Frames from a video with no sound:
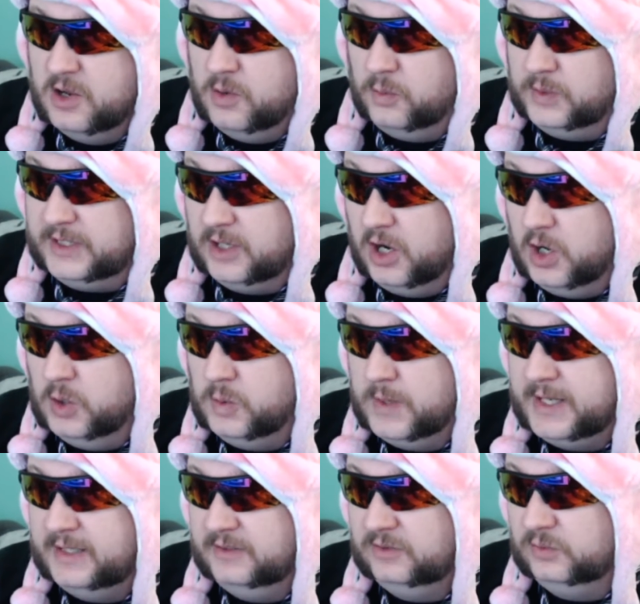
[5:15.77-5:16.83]
We
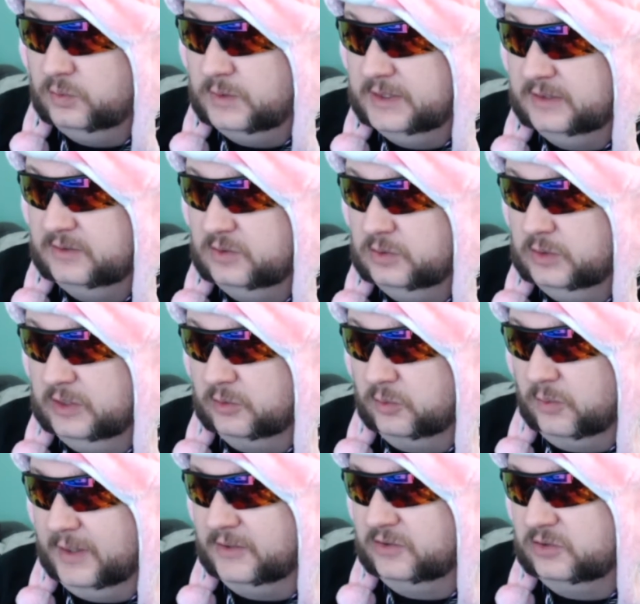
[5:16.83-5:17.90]
always went to a
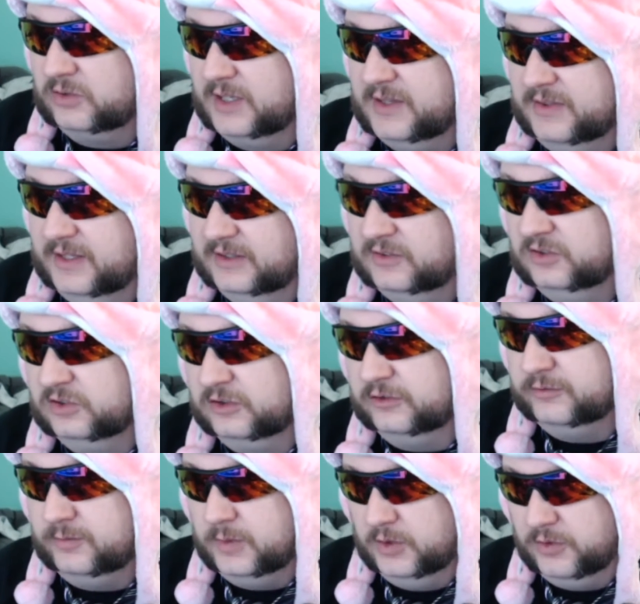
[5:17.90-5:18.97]
restaurant that
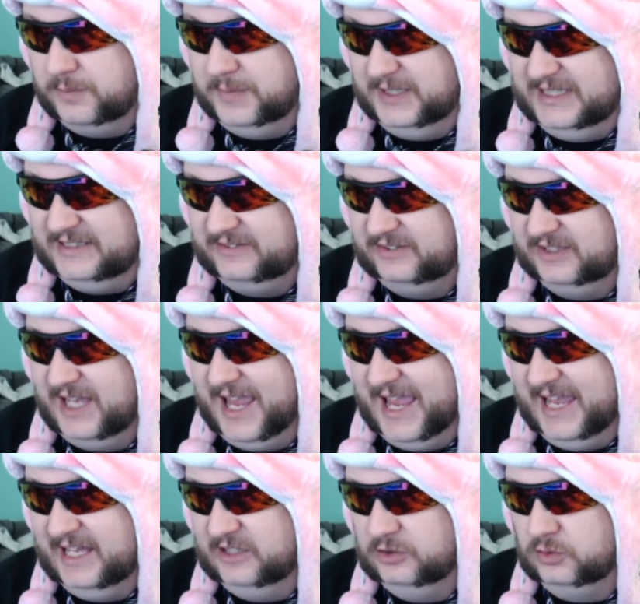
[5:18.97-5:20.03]
served both pizza
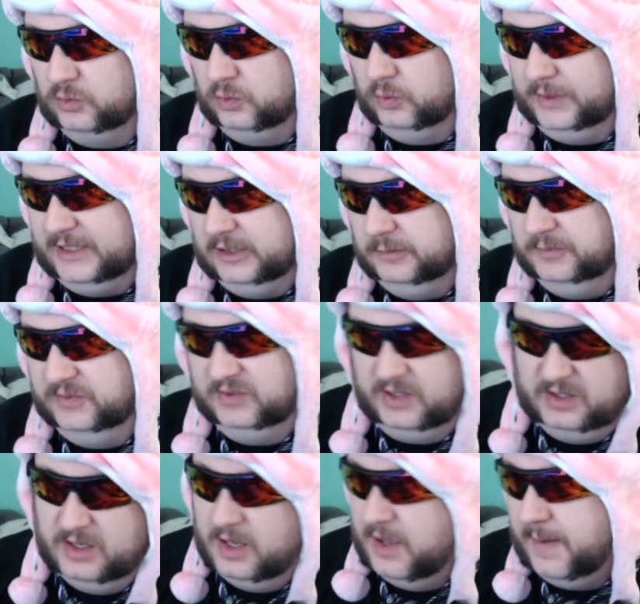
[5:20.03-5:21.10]
and ribs.
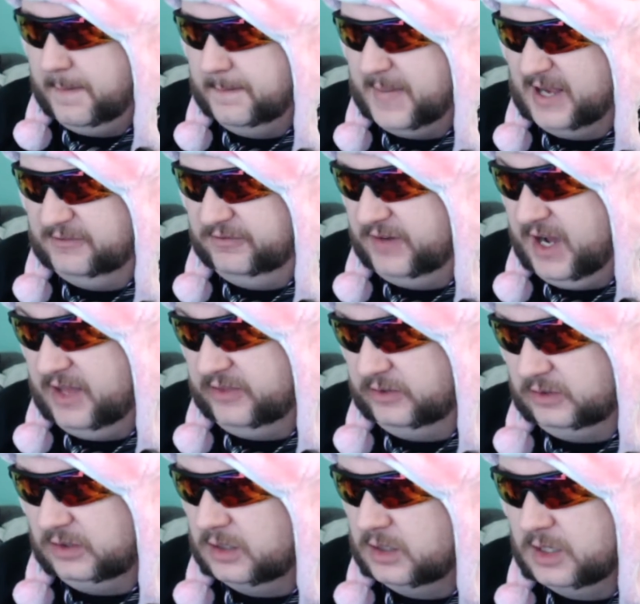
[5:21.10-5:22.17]
My
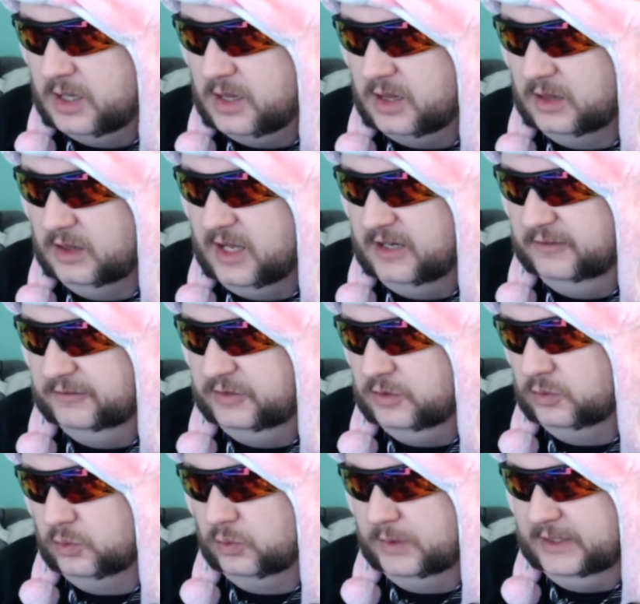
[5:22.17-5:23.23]
father loved
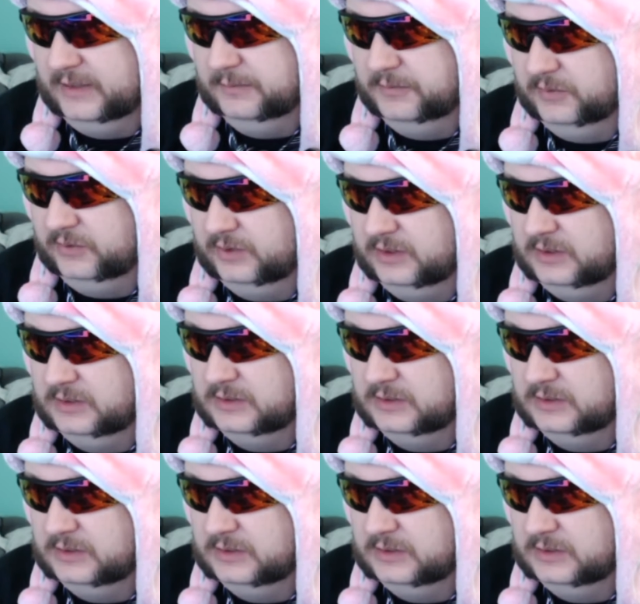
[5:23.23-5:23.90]
ribs.